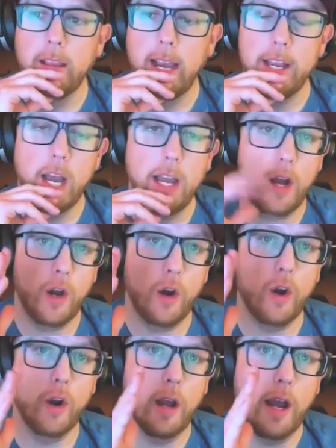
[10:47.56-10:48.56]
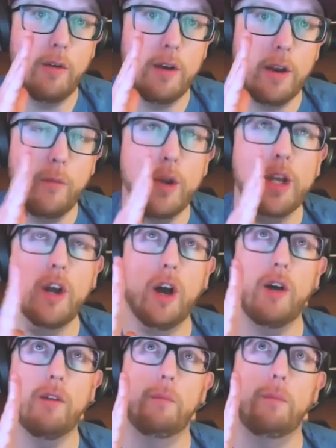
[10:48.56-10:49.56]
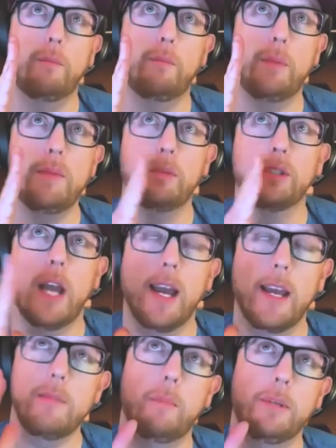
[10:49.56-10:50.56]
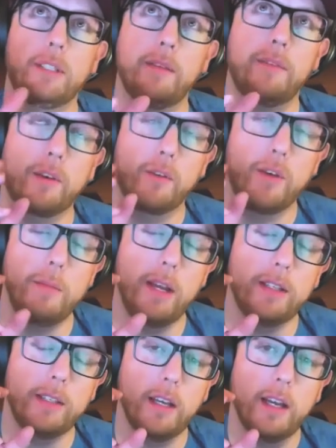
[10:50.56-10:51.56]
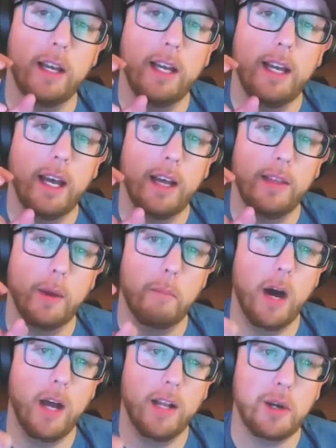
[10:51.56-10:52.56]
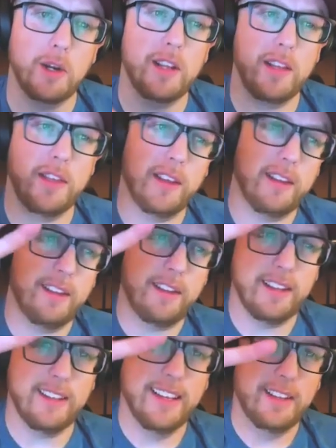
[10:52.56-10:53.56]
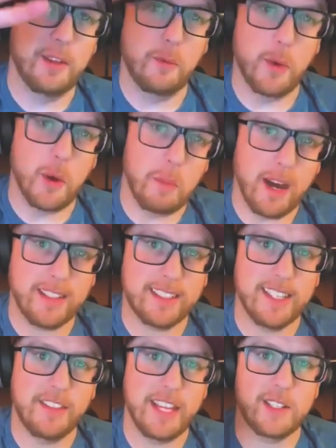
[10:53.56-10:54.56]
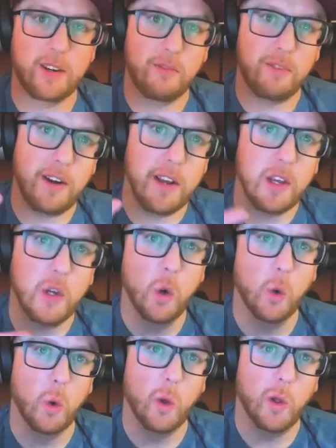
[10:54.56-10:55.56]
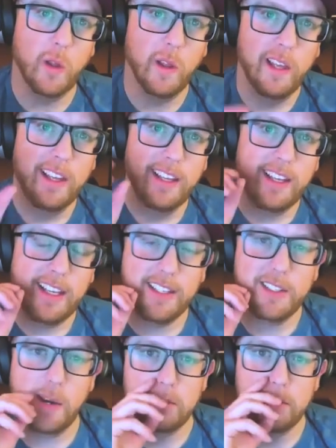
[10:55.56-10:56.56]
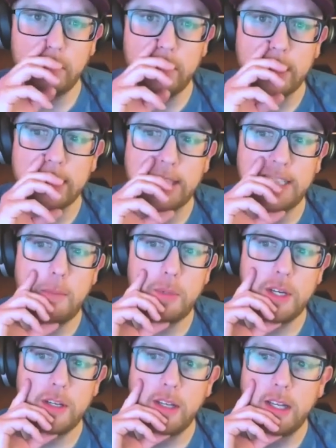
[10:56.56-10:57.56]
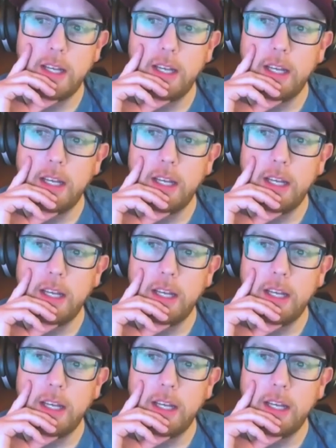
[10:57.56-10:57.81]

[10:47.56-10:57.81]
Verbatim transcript: I, I I recall people talking about Pacific Rim as a uh, the monsters and the the the robots and things are very cool in terms of conception.